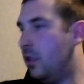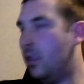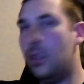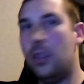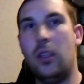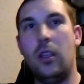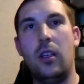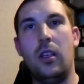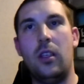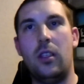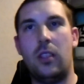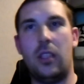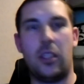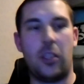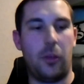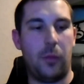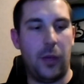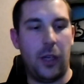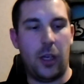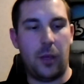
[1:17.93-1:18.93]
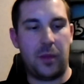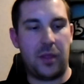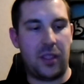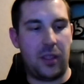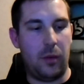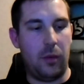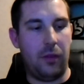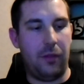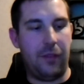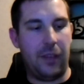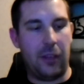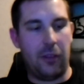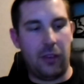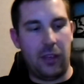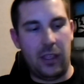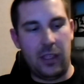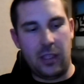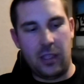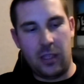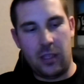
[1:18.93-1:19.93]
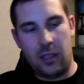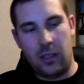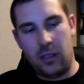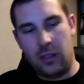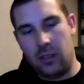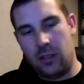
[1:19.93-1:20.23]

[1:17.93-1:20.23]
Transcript: So let's open it up to see what figure it is.